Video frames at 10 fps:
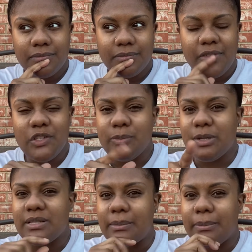you're
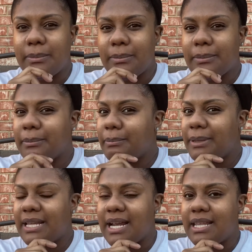supposed to
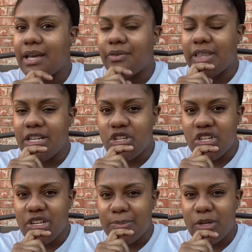get out of that
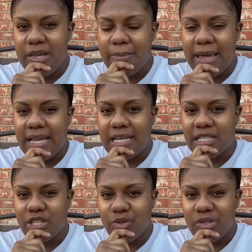relationship. You keep making
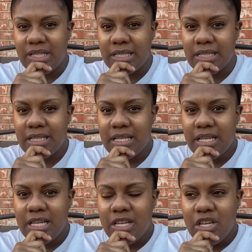excuses.
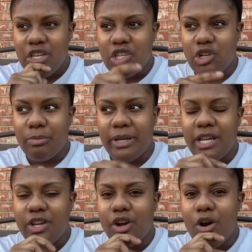You're
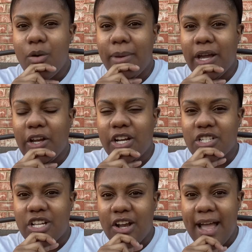being your own barrier
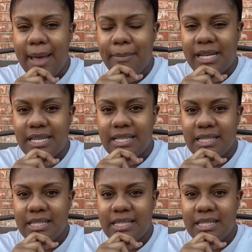to your happiness